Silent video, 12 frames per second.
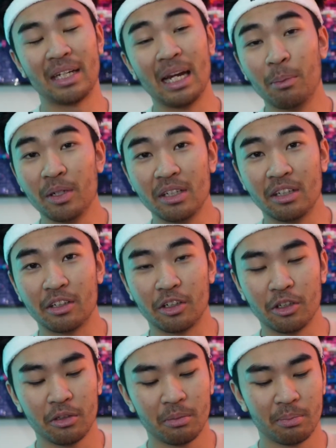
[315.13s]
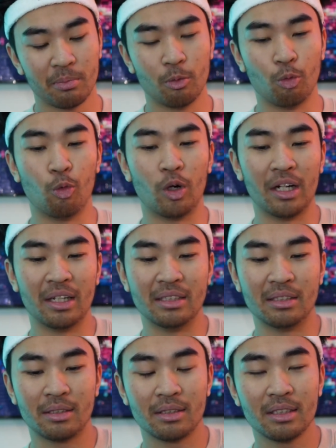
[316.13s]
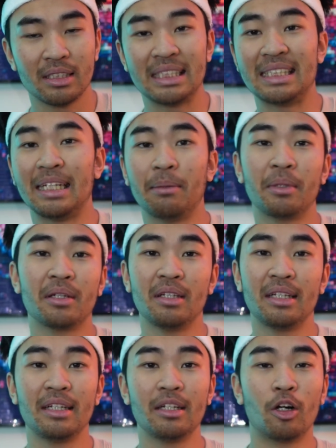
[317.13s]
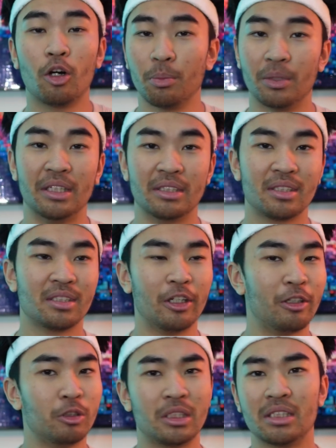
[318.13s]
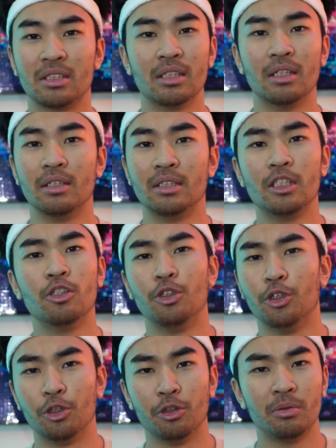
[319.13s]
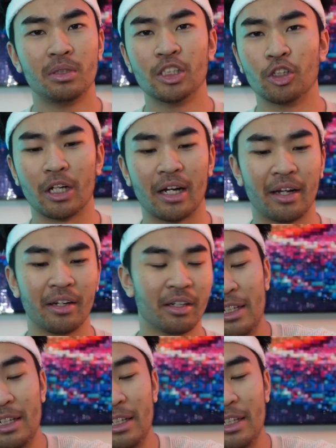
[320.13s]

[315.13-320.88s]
Cameron Hooker was seemingly harmless. He was just a chill dude, chill guy.